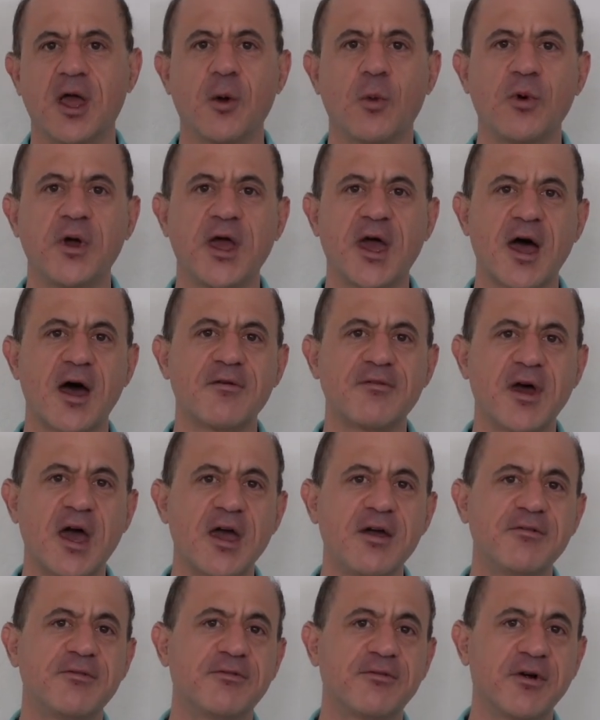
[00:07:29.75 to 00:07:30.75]
We have
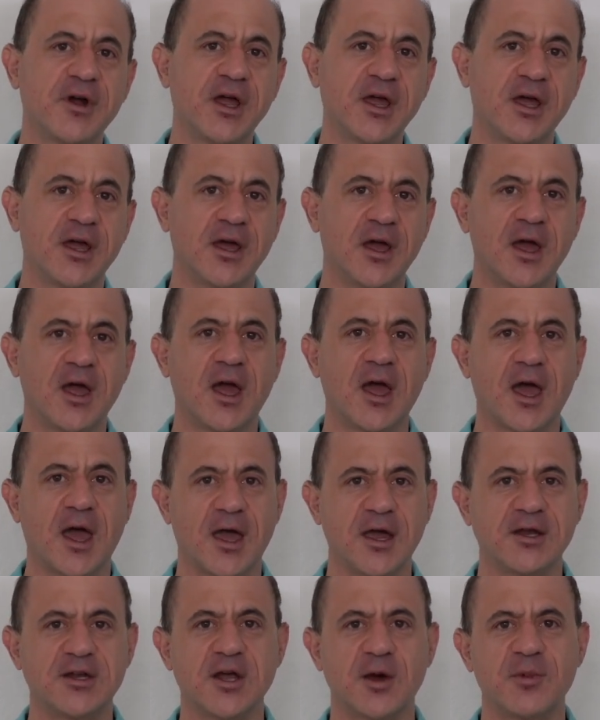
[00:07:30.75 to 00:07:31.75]
a free
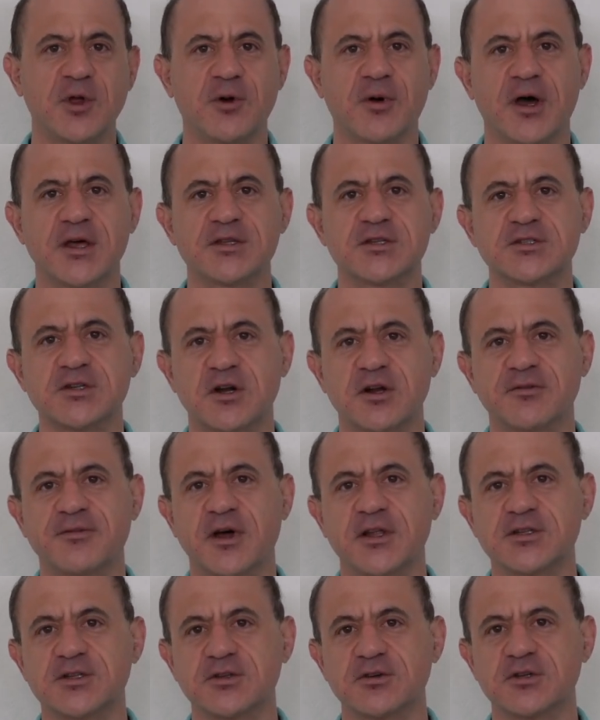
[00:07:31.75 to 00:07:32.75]
A W S
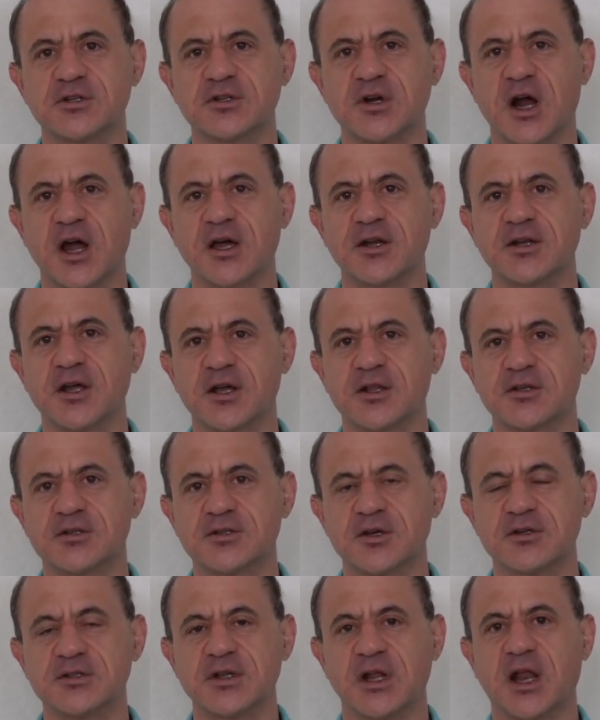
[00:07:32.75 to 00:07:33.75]
Certified Solution Architect
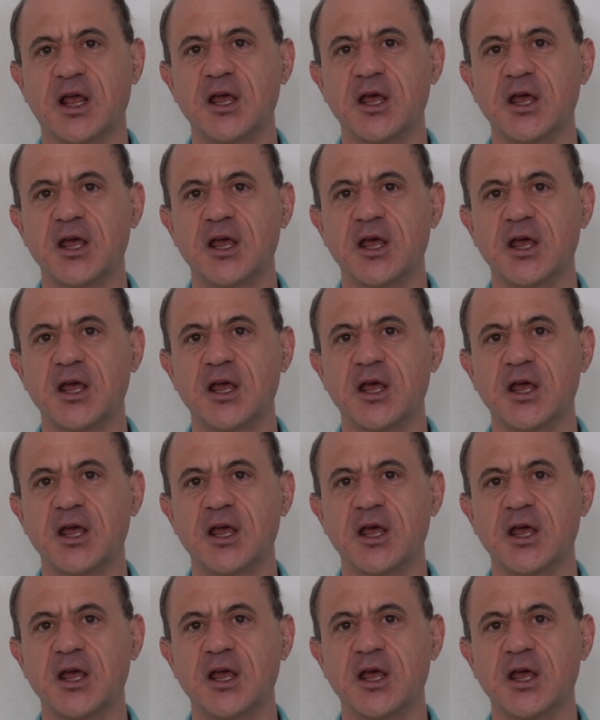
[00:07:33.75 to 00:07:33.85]
Associate